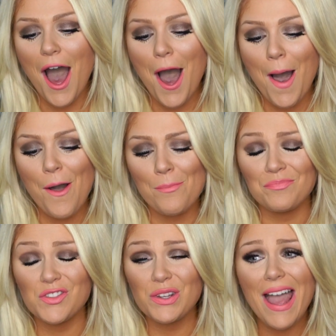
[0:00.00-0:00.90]

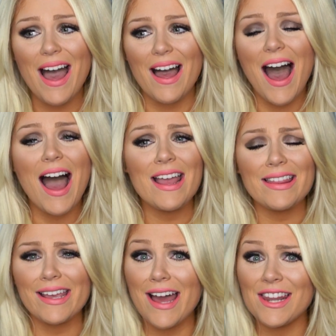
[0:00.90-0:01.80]
So yeah, I
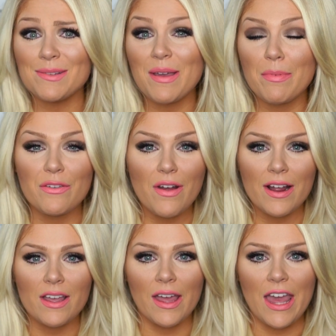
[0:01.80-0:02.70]
like got into makeup at a
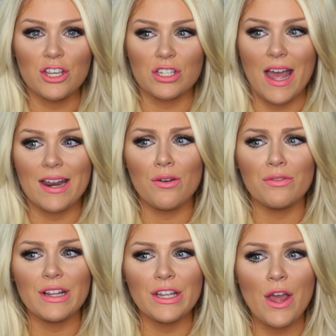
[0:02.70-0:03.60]
very young age, and I
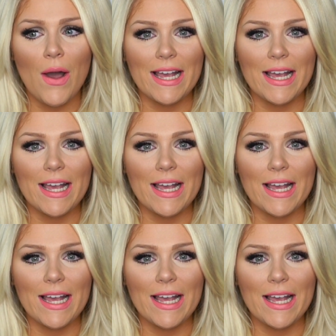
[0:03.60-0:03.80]
don't really know.